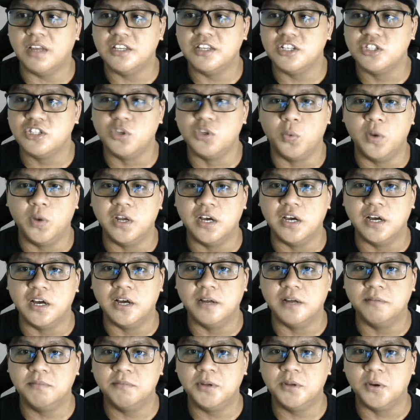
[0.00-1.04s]
Just don't want
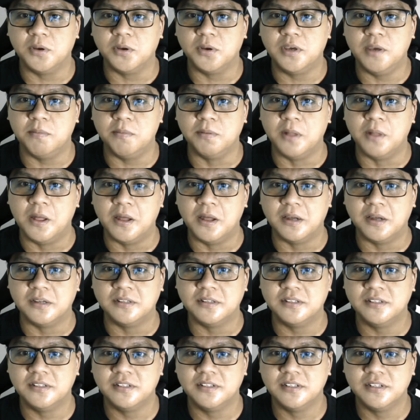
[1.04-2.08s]
to
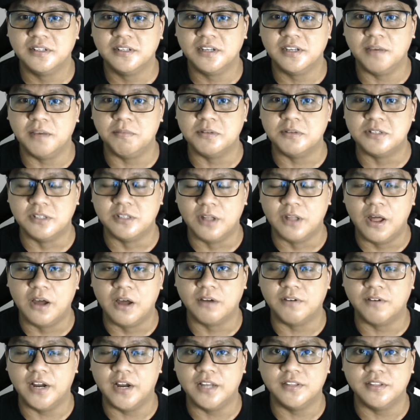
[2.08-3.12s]
keep this
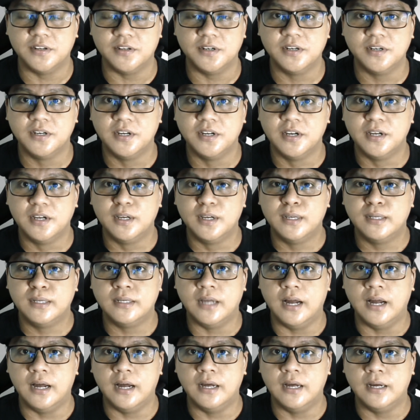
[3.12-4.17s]
long rather.
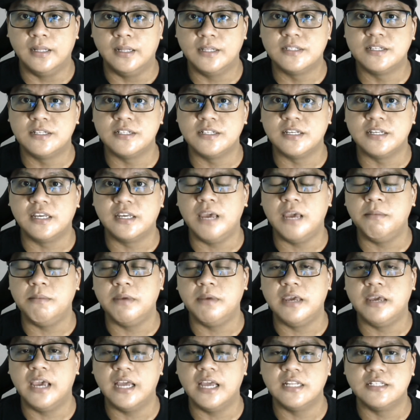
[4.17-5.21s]
This is a
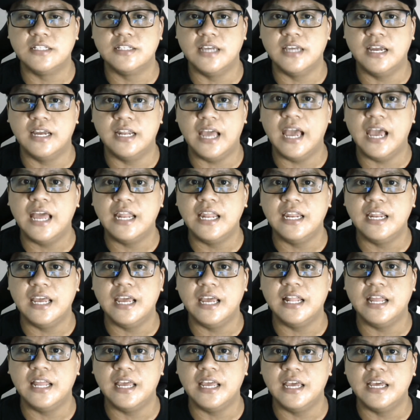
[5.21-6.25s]
gaming headset, and
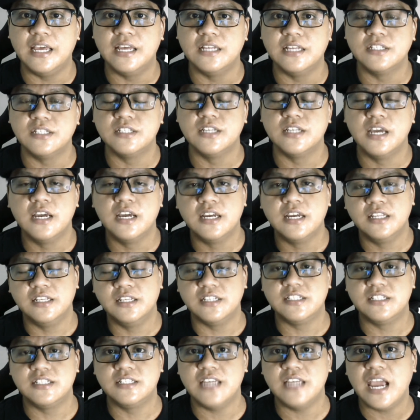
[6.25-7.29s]
it is
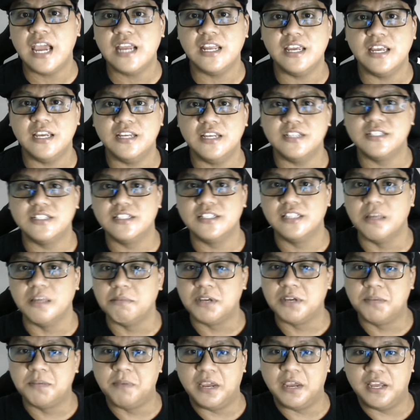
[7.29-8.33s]
the SADES. Let
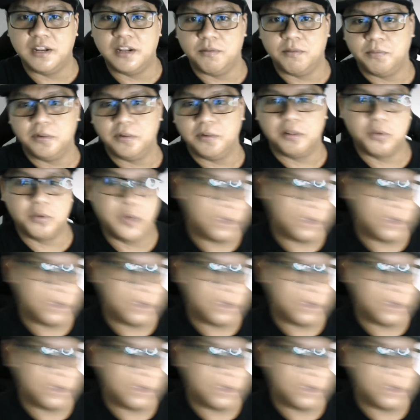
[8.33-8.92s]
me pick it up real quick.